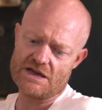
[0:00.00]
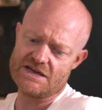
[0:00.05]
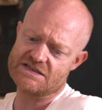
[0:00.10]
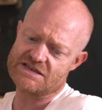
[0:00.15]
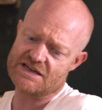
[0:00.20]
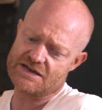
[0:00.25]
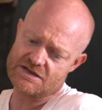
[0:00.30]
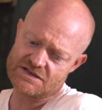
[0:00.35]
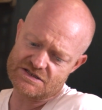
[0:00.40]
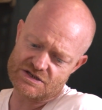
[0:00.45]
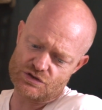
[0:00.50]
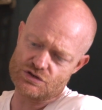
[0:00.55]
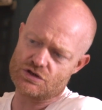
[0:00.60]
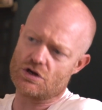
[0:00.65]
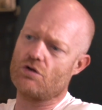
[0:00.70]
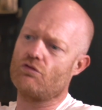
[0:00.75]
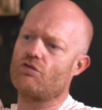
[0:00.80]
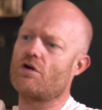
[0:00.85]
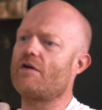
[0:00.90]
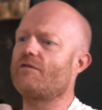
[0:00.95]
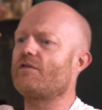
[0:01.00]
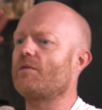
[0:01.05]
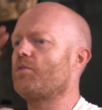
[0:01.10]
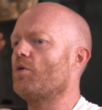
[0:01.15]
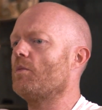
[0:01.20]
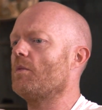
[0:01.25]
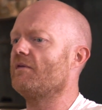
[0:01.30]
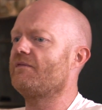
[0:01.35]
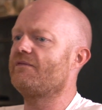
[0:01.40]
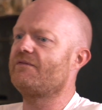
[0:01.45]
He said, as soon as I arrived, I
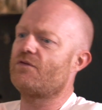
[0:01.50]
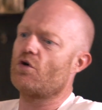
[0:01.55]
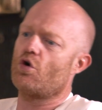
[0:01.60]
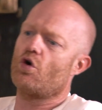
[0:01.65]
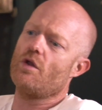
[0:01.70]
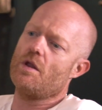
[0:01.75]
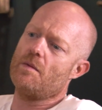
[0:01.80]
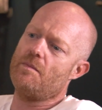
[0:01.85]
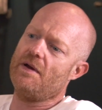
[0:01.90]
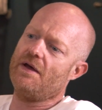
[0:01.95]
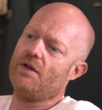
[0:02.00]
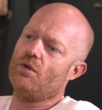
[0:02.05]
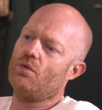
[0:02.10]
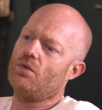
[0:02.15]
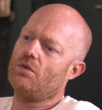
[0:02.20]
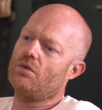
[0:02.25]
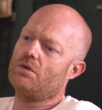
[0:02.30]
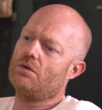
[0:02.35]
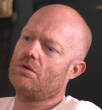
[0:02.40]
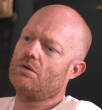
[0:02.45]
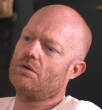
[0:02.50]
put my foot on the pedal,